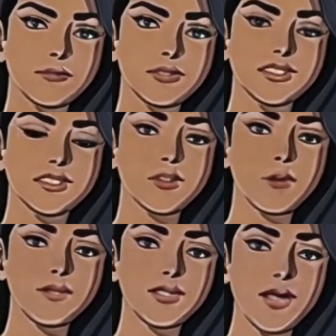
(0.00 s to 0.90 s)
Beatty
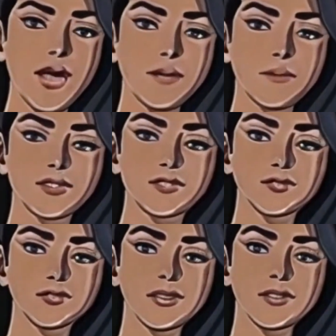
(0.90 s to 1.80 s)
taught me a lot about
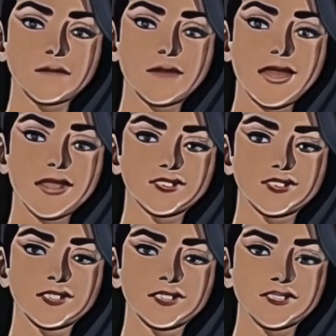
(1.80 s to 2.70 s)
understanding my
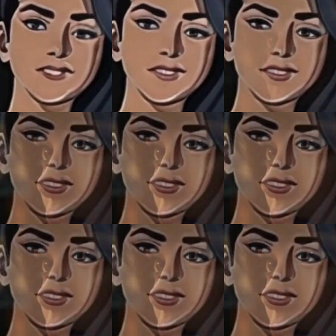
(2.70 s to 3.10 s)
action in a scene.